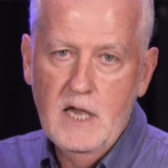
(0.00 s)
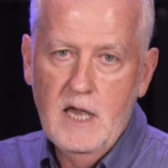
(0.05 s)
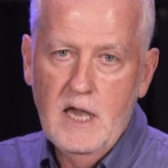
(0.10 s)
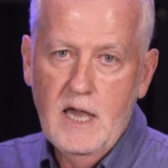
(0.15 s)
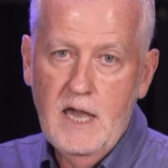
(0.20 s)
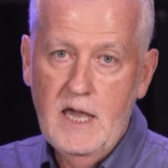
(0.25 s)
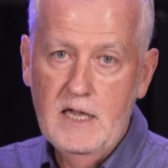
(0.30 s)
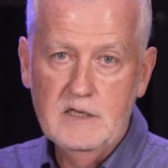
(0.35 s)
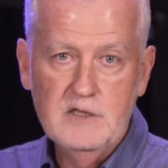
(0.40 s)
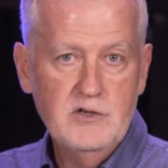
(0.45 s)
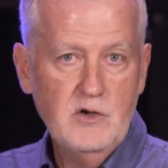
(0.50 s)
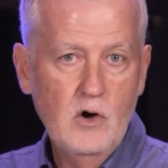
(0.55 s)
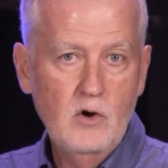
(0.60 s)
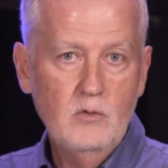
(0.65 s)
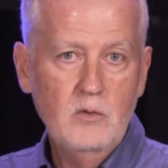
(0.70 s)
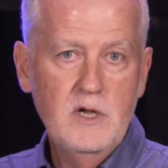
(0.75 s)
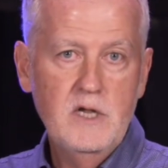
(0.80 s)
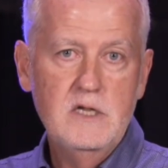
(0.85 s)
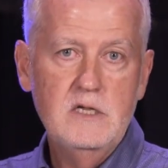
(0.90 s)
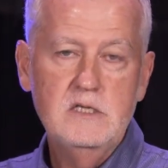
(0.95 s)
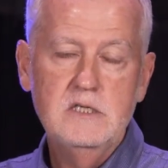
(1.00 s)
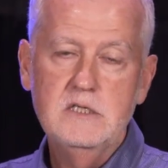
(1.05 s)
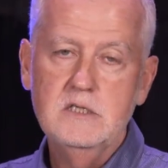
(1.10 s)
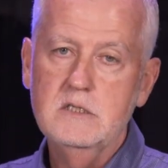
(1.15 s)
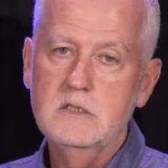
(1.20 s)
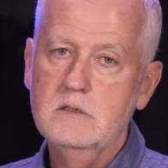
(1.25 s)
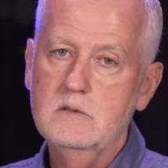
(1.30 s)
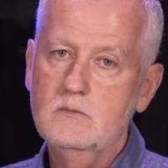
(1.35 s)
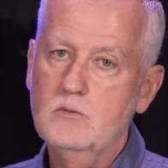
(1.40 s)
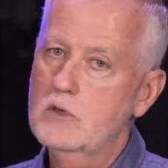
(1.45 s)
And as
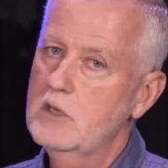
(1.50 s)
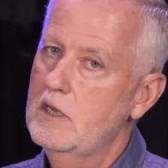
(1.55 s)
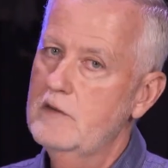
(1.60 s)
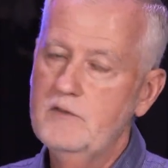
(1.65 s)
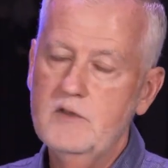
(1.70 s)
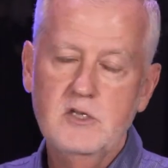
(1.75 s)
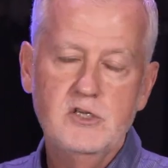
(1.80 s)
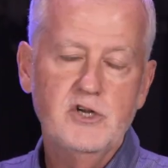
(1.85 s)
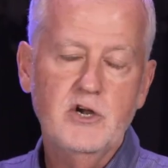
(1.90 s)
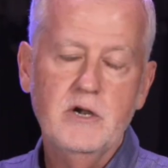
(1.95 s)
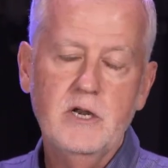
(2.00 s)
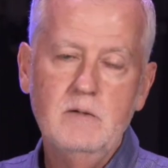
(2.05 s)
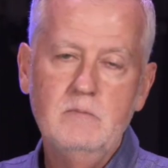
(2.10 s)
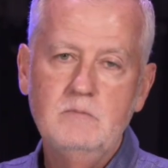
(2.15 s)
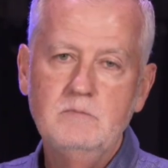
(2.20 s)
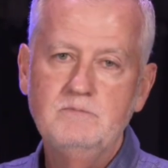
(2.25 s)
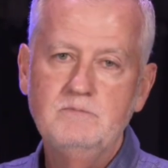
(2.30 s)
always, we're loving the journey.